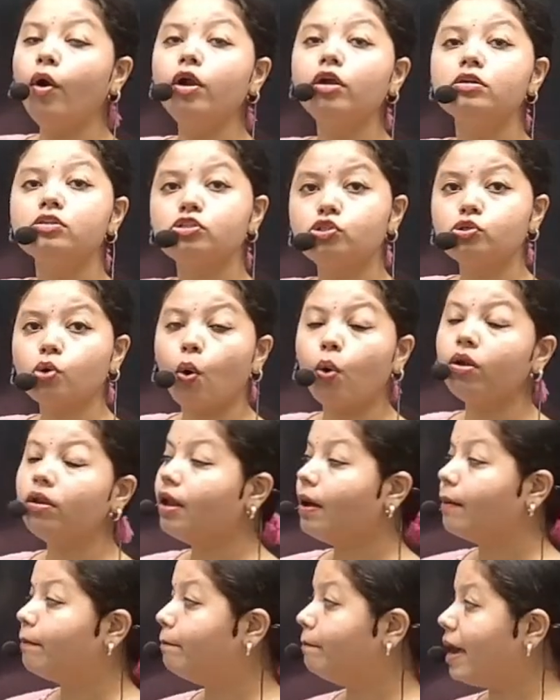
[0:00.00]
tone
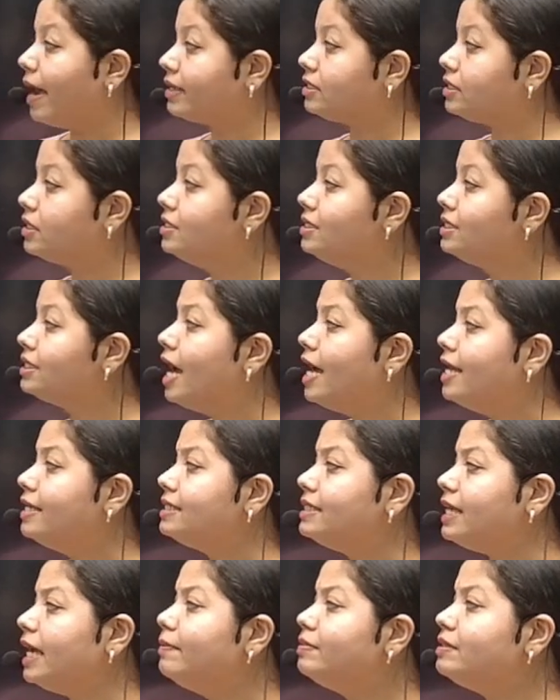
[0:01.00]
matters.
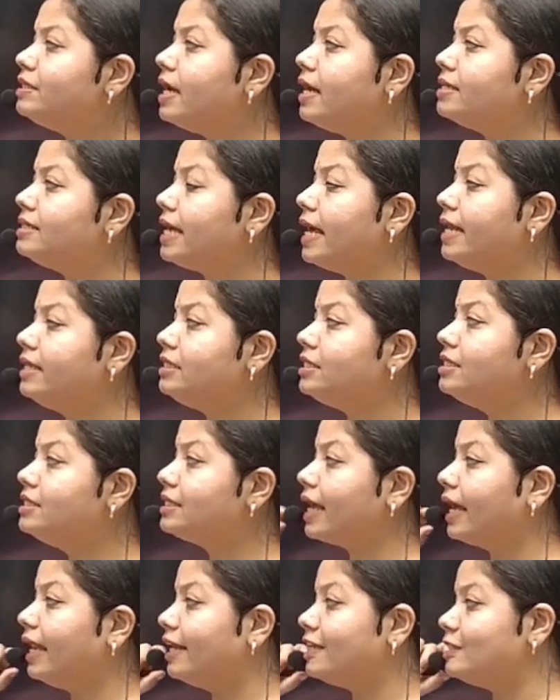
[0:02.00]
Same sentence can
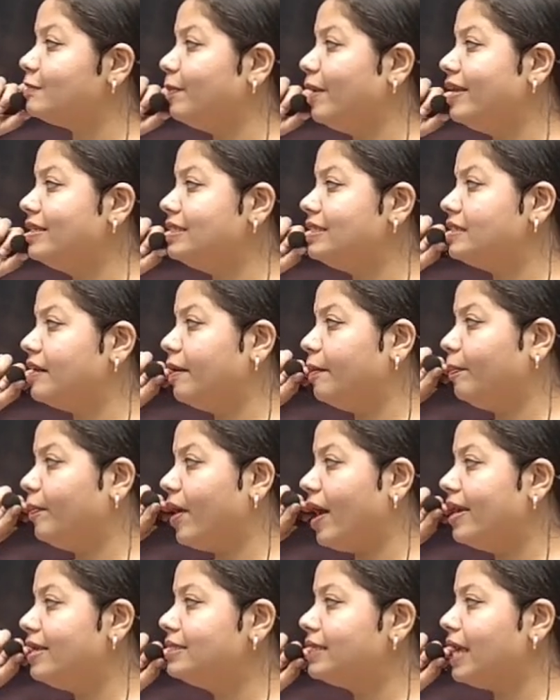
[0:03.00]
express surprise,
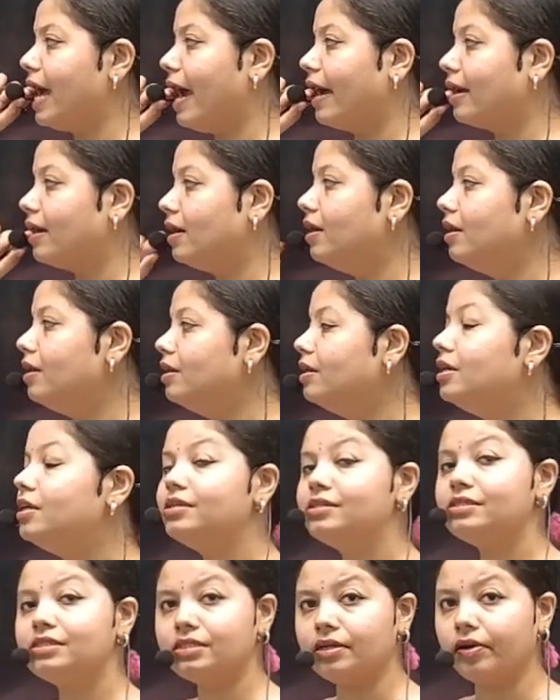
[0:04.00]
anger,
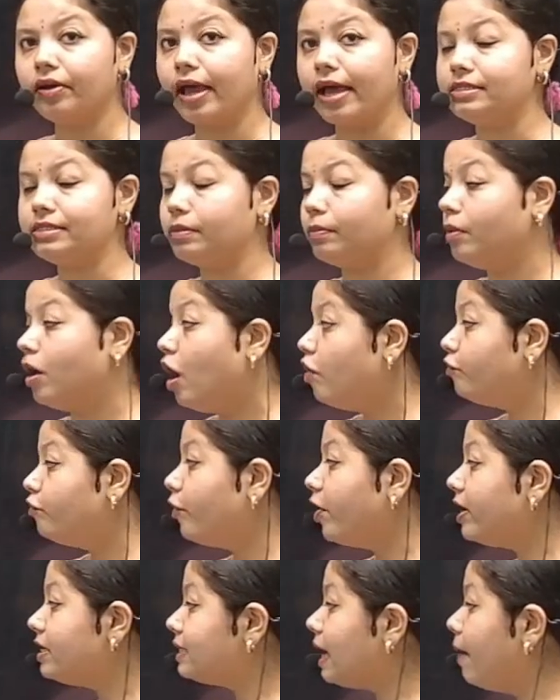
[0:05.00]
sarcasm. For
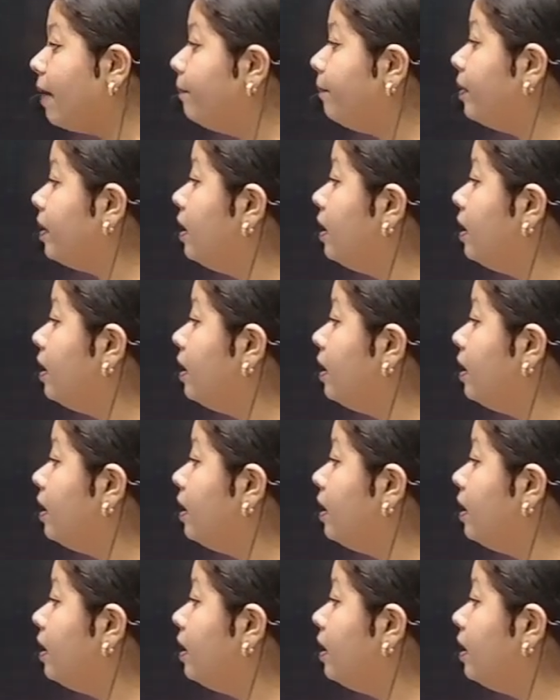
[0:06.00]
example,